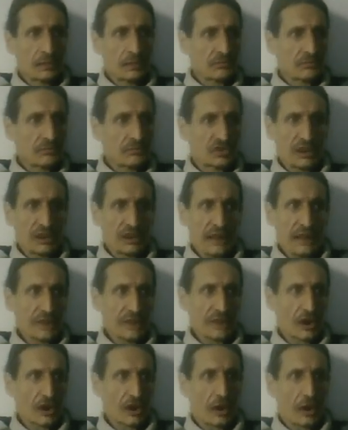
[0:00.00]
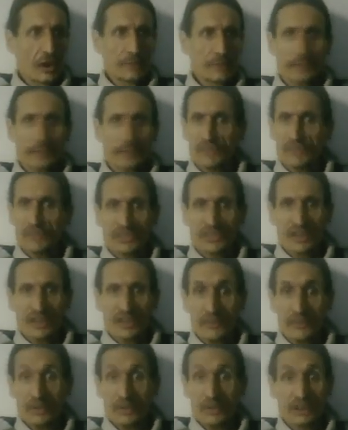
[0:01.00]
She never got, the process
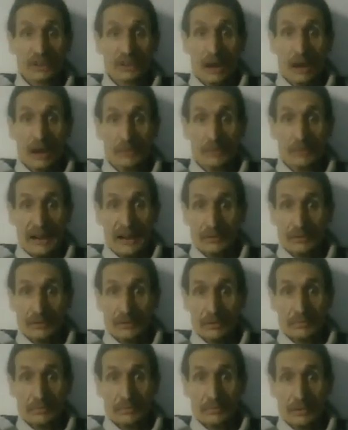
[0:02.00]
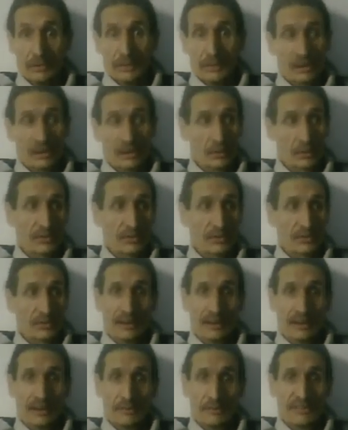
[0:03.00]
server wouldn't come round because we
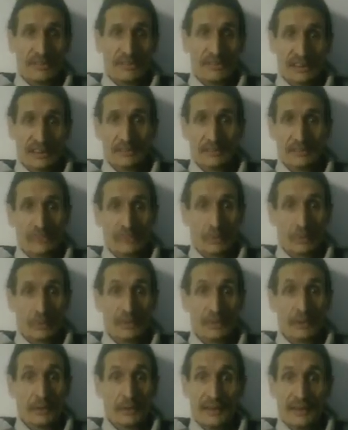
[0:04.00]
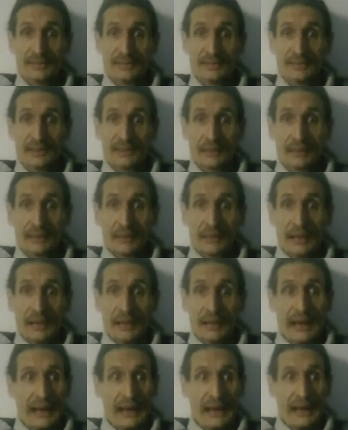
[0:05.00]
threatened him if he did to put with arrest,
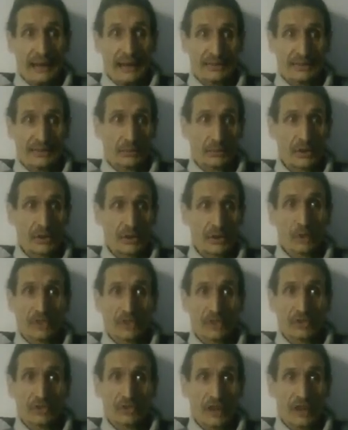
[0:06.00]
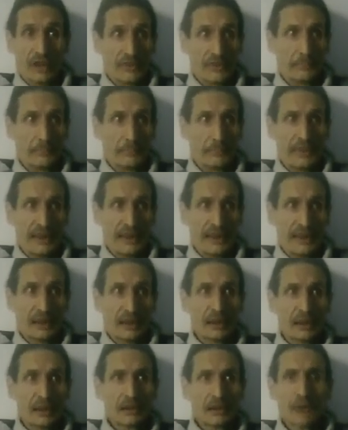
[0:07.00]
and we'd also served a big
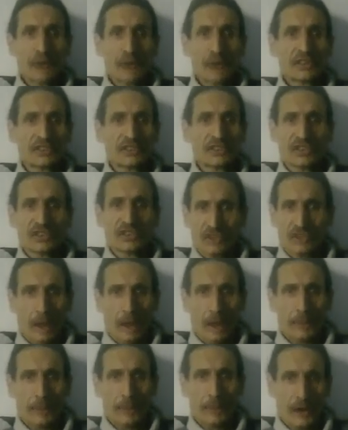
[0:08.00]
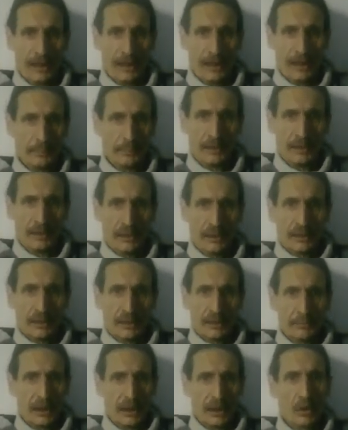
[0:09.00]
notice to stop on him,
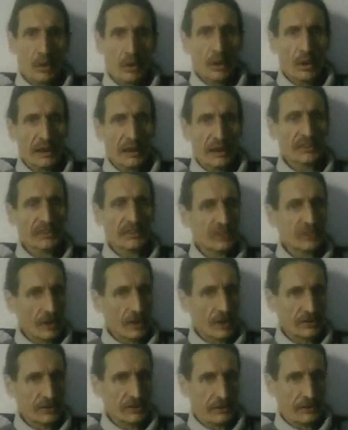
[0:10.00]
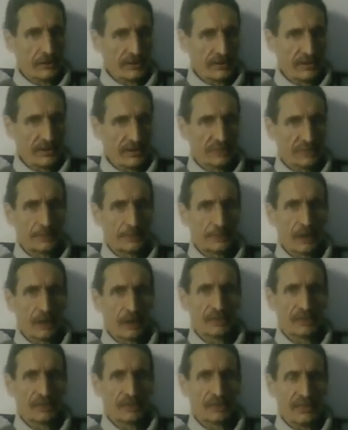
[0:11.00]
being quite assertive in
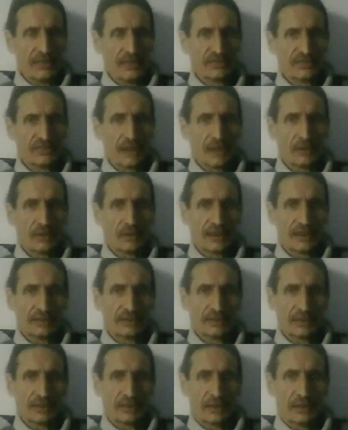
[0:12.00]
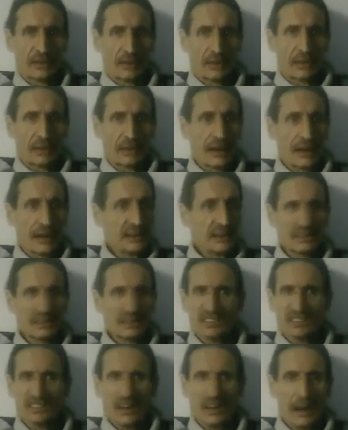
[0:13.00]
this notice, and he
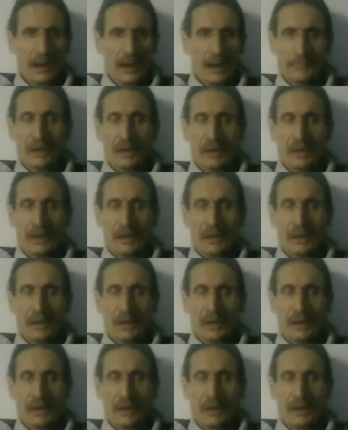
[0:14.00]
didn't turn up.